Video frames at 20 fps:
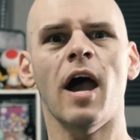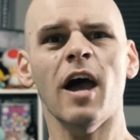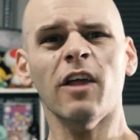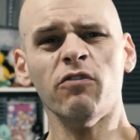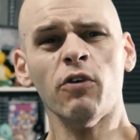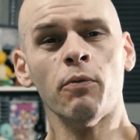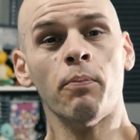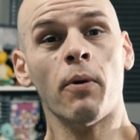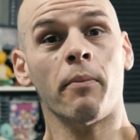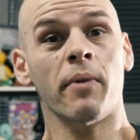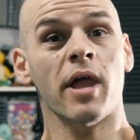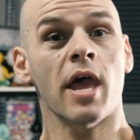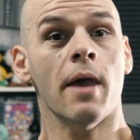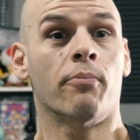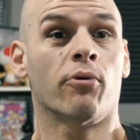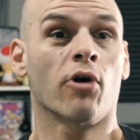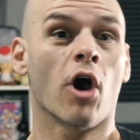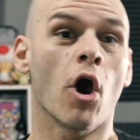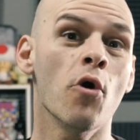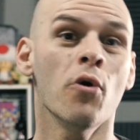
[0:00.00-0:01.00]
As for Premiere
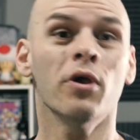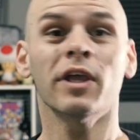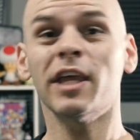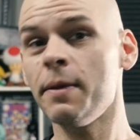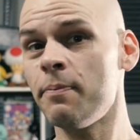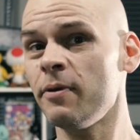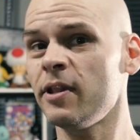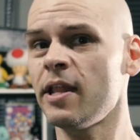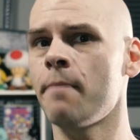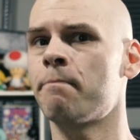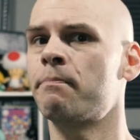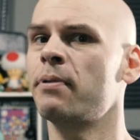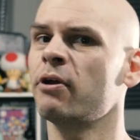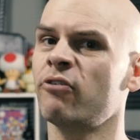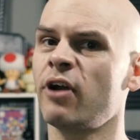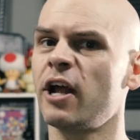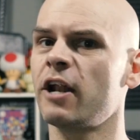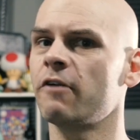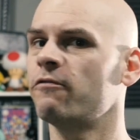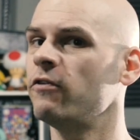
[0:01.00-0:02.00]
Pro, keeping that
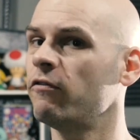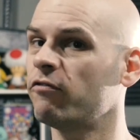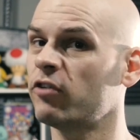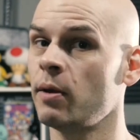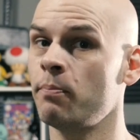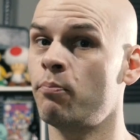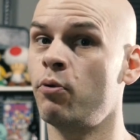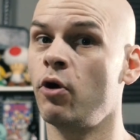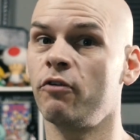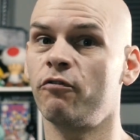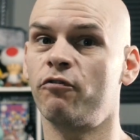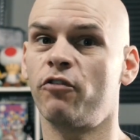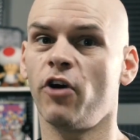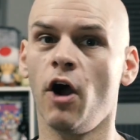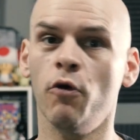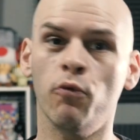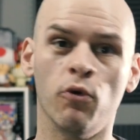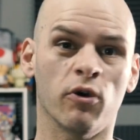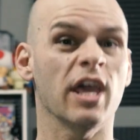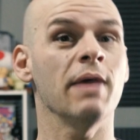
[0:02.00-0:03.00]
bitrate at
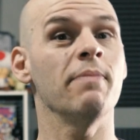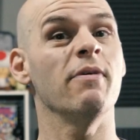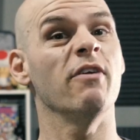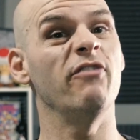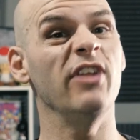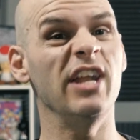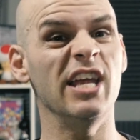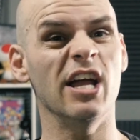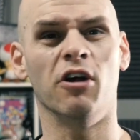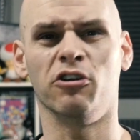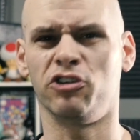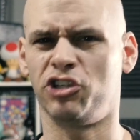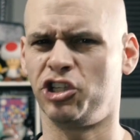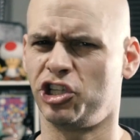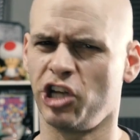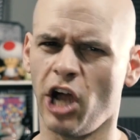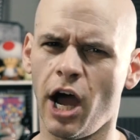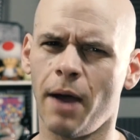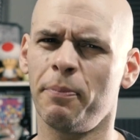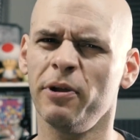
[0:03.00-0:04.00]
15.5 will keep your video
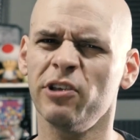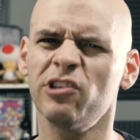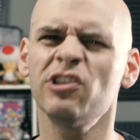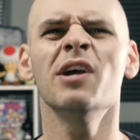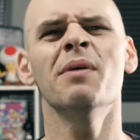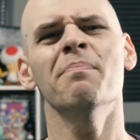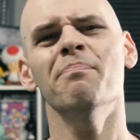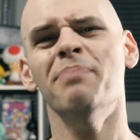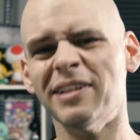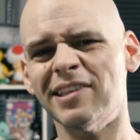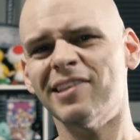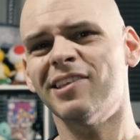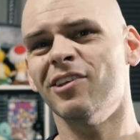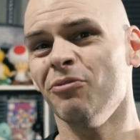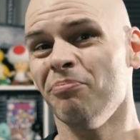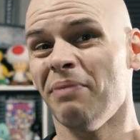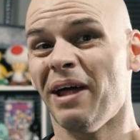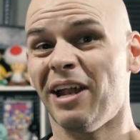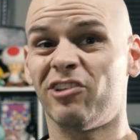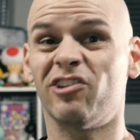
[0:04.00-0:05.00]
sharpish, but still
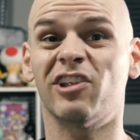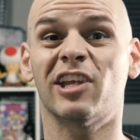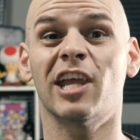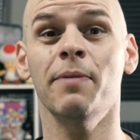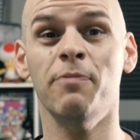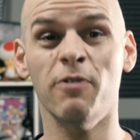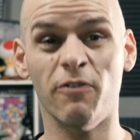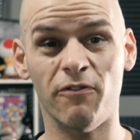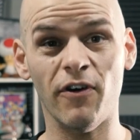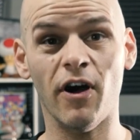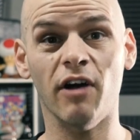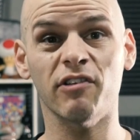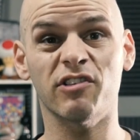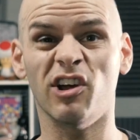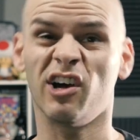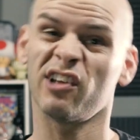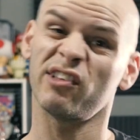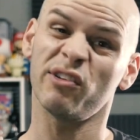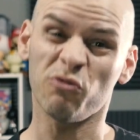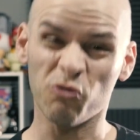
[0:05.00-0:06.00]
manage to keep your file
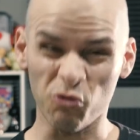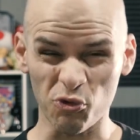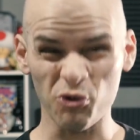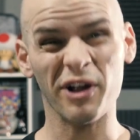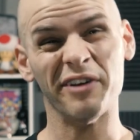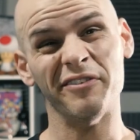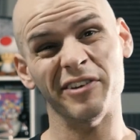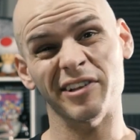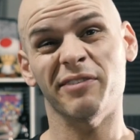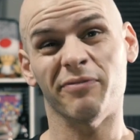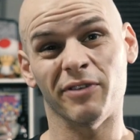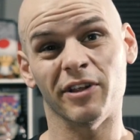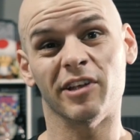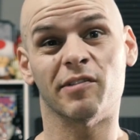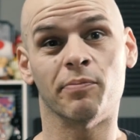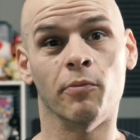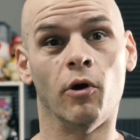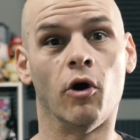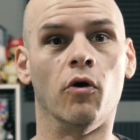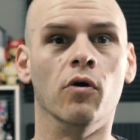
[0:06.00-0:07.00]
size relatively
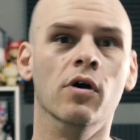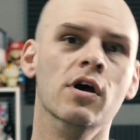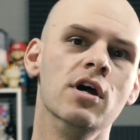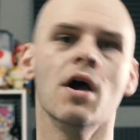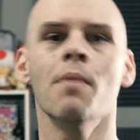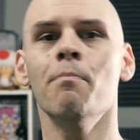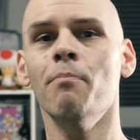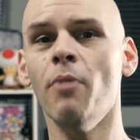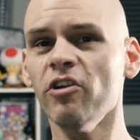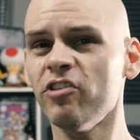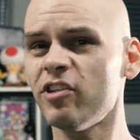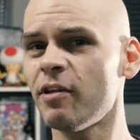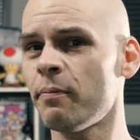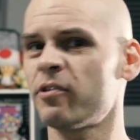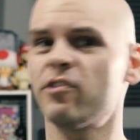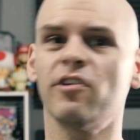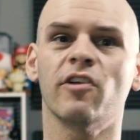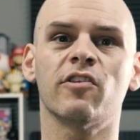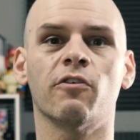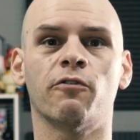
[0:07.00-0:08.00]
small. Most
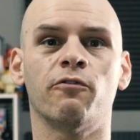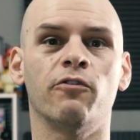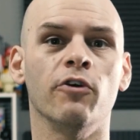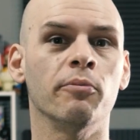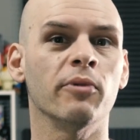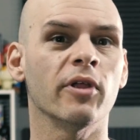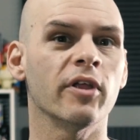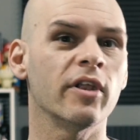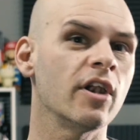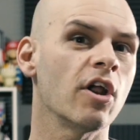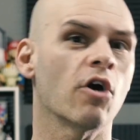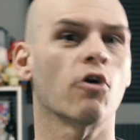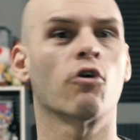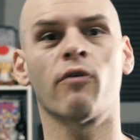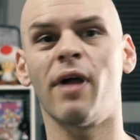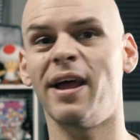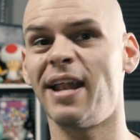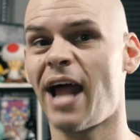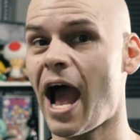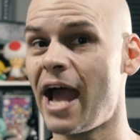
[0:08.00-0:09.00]
episodes of Film Learnin are
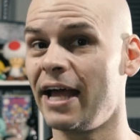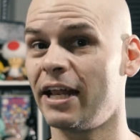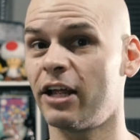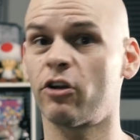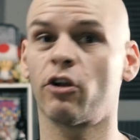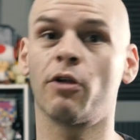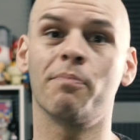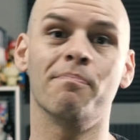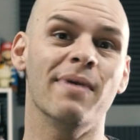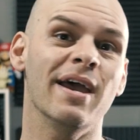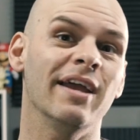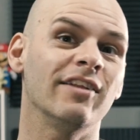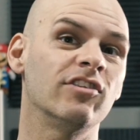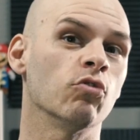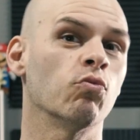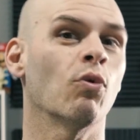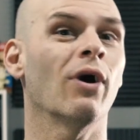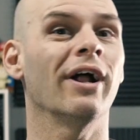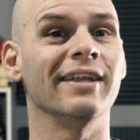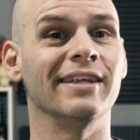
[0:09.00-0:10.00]
around 800 meg to
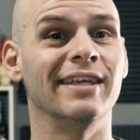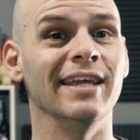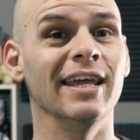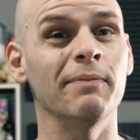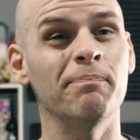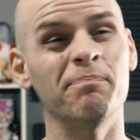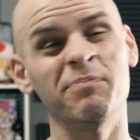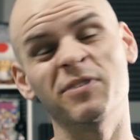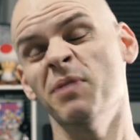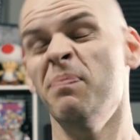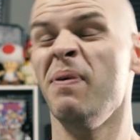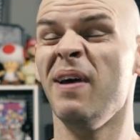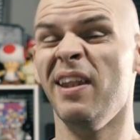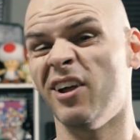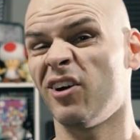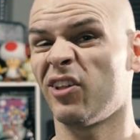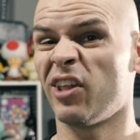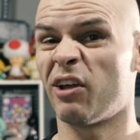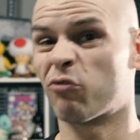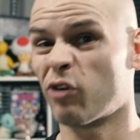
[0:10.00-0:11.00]
1 gig,
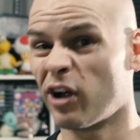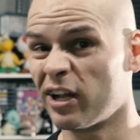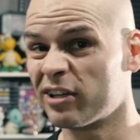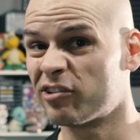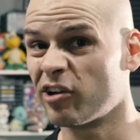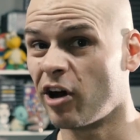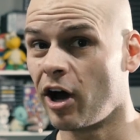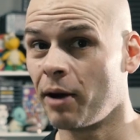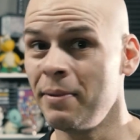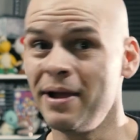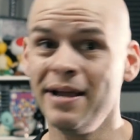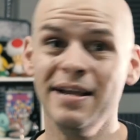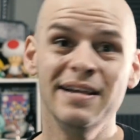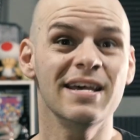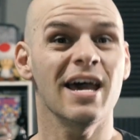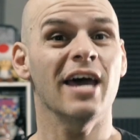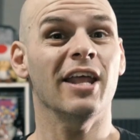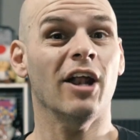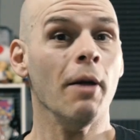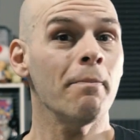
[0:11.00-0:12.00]
depending on their runtime,
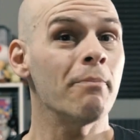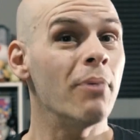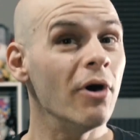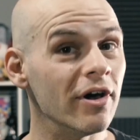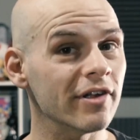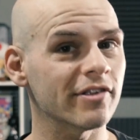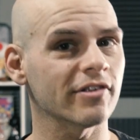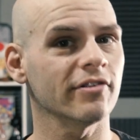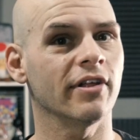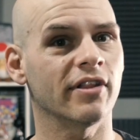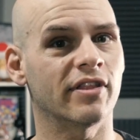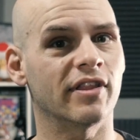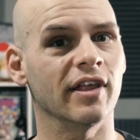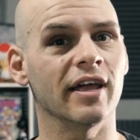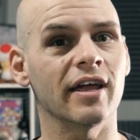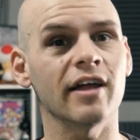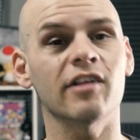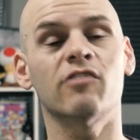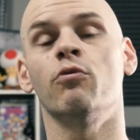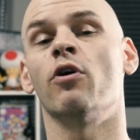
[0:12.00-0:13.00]
and I personally
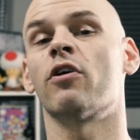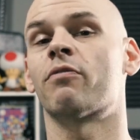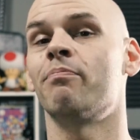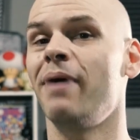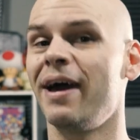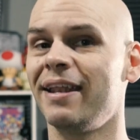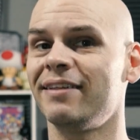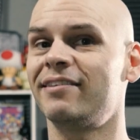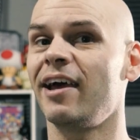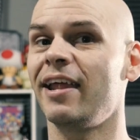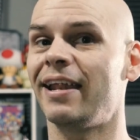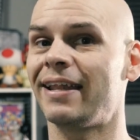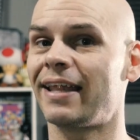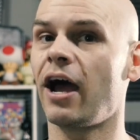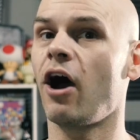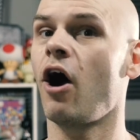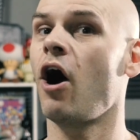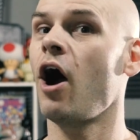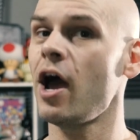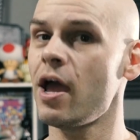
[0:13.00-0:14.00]
think it's worth maintaining
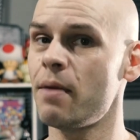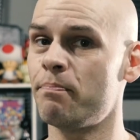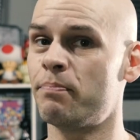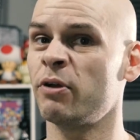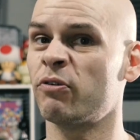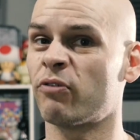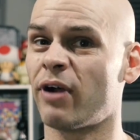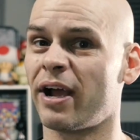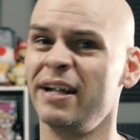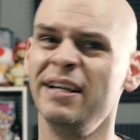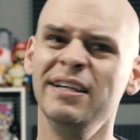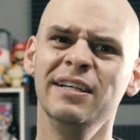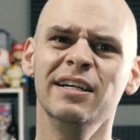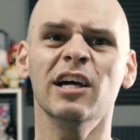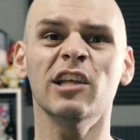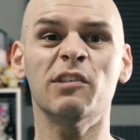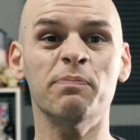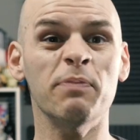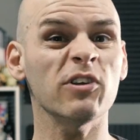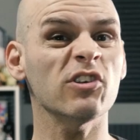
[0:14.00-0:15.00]
that higher bitrate,
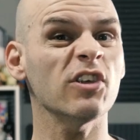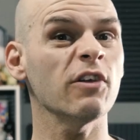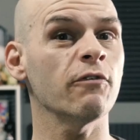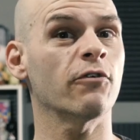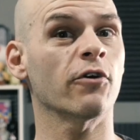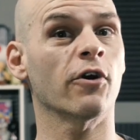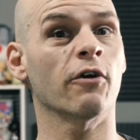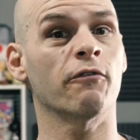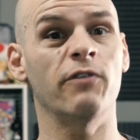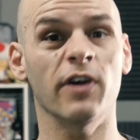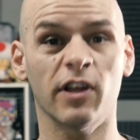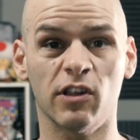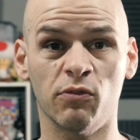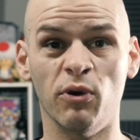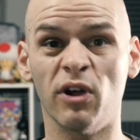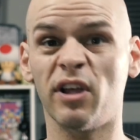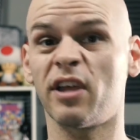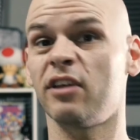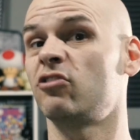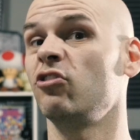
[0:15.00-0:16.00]
especially for effects
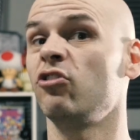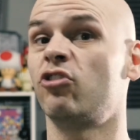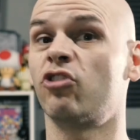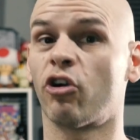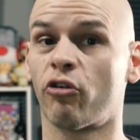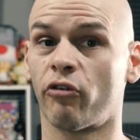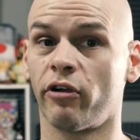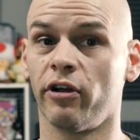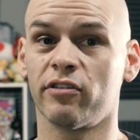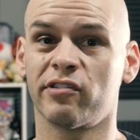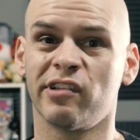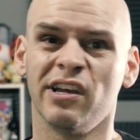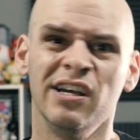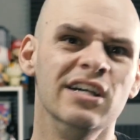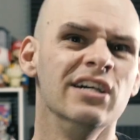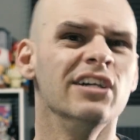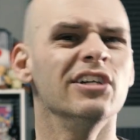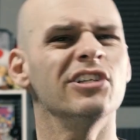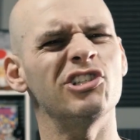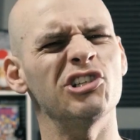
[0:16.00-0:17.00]
work and tutorials.
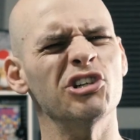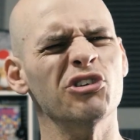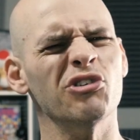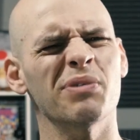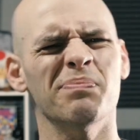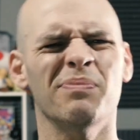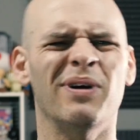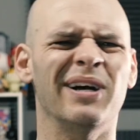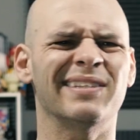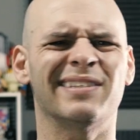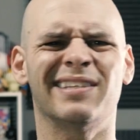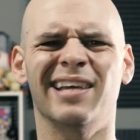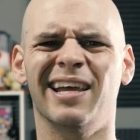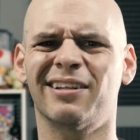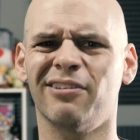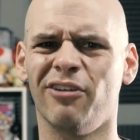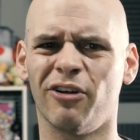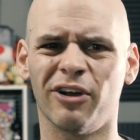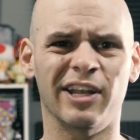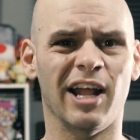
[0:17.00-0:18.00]
Sure, it might take
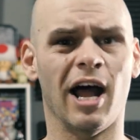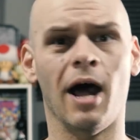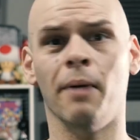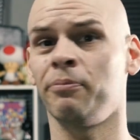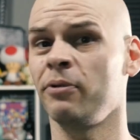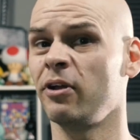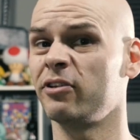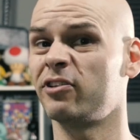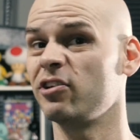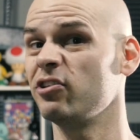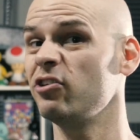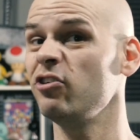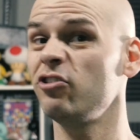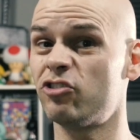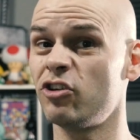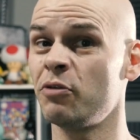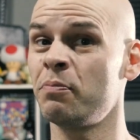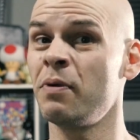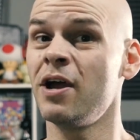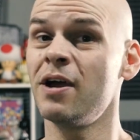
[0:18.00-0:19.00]
longer to upload to
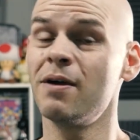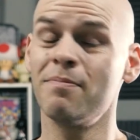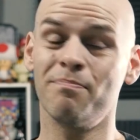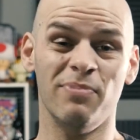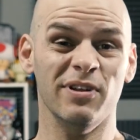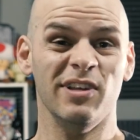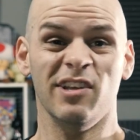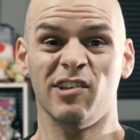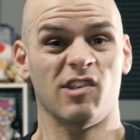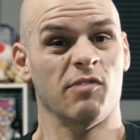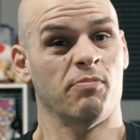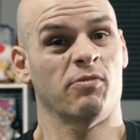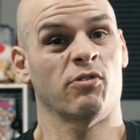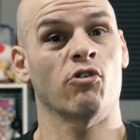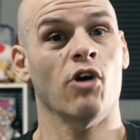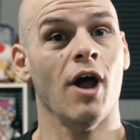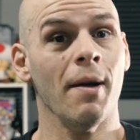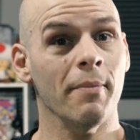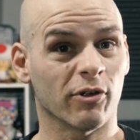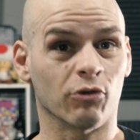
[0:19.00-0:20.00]
YouTube, but your
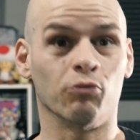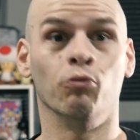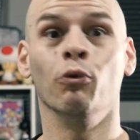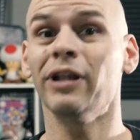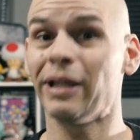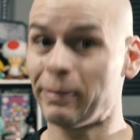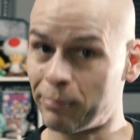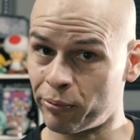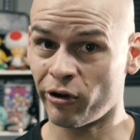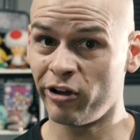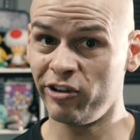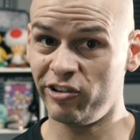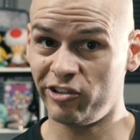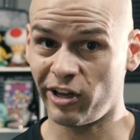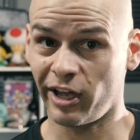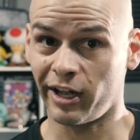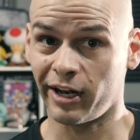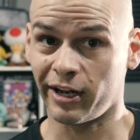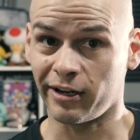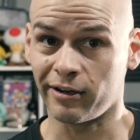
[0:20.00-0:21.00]
subscribers will
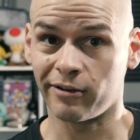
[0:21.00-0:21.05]
appreciate it.